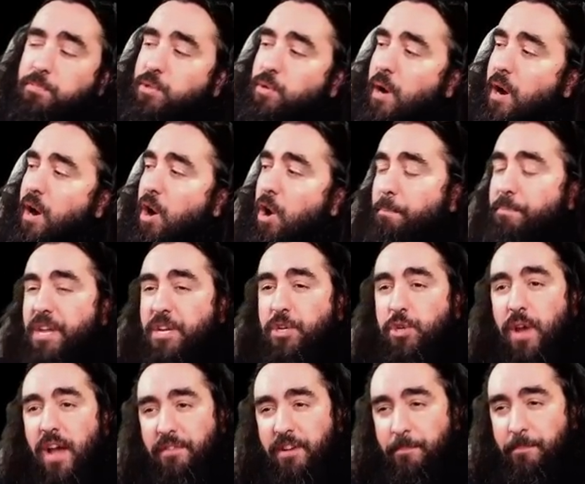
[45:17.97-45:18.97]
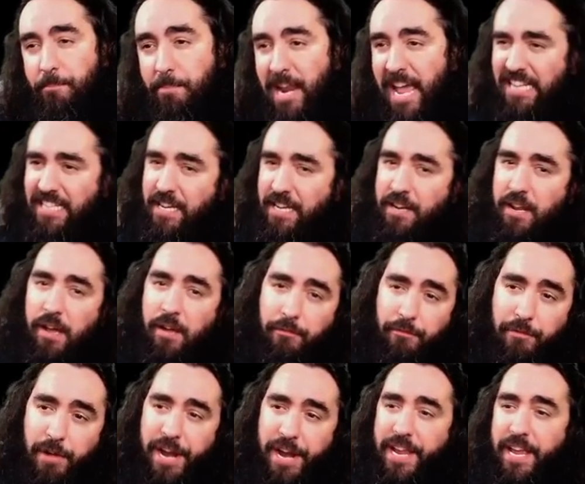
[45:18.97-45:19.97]
So I hope that you have a blessed
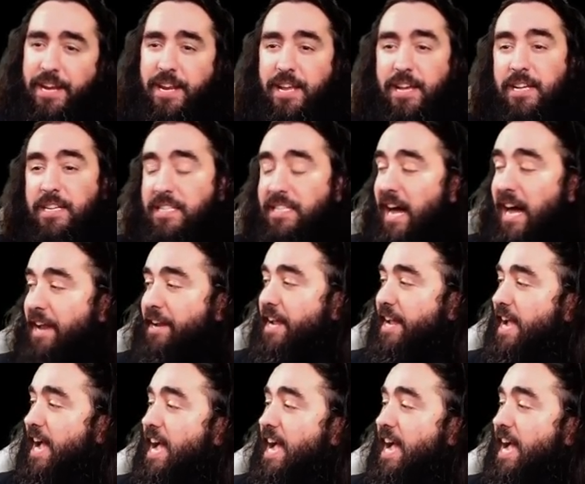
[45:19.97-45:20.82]
freaking Sunday.